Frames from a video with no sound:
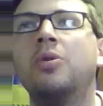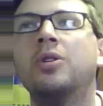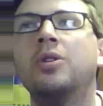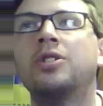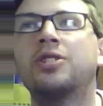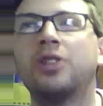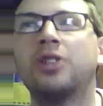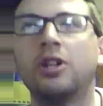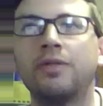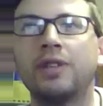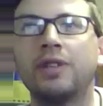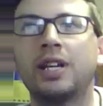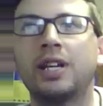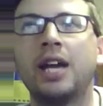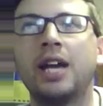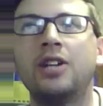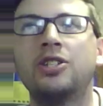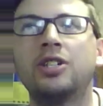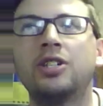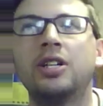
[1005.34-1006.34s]

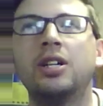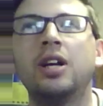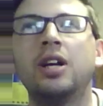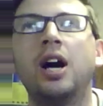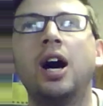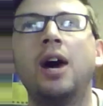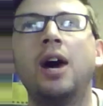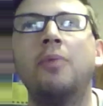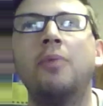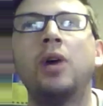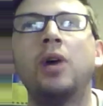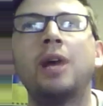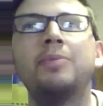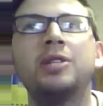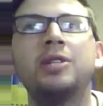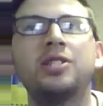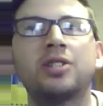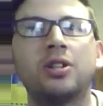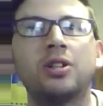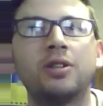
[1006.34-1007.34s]
certification, um, will I be
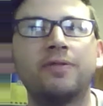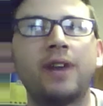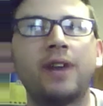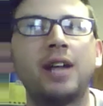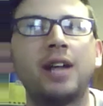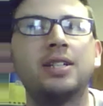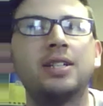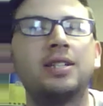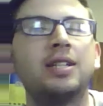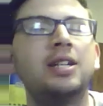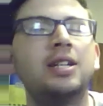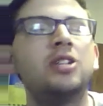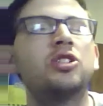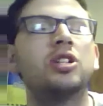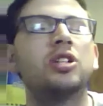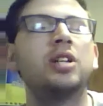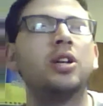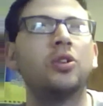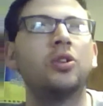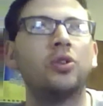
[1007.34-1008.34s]
certified to teach
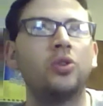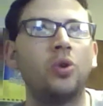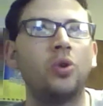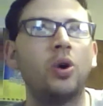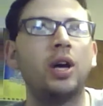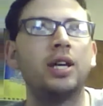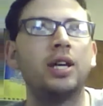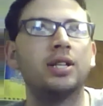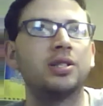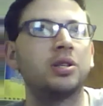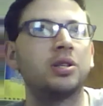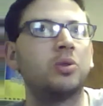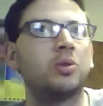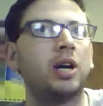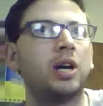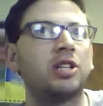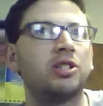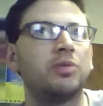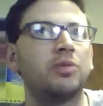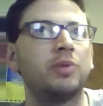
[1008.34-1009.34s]
in Illinois is the
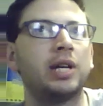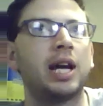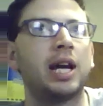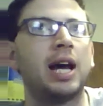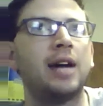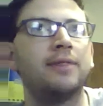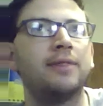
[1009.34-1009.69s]
question we got.